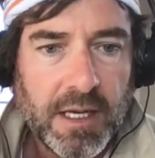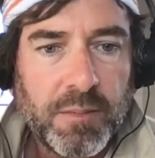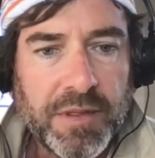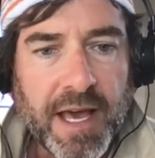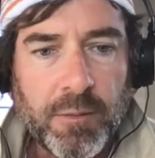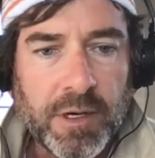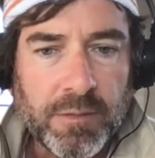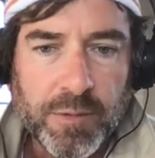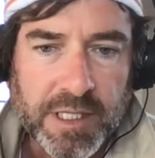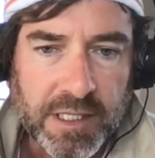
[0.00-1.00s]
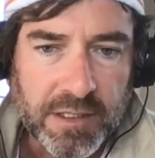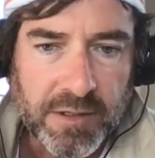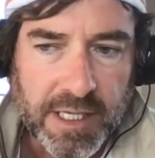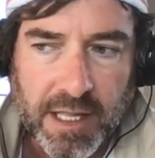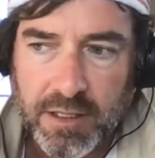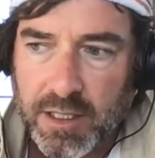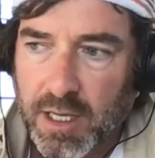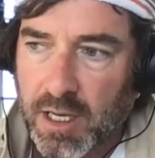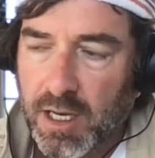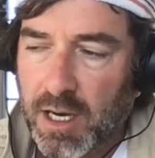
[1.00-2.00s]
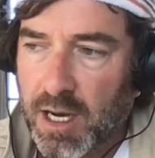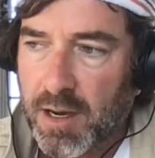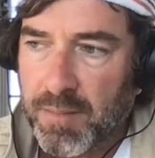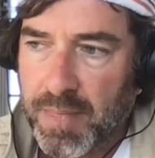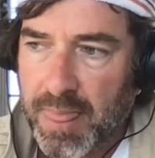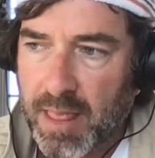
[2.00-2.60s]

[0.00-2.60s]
but that one we didn't do together. Um,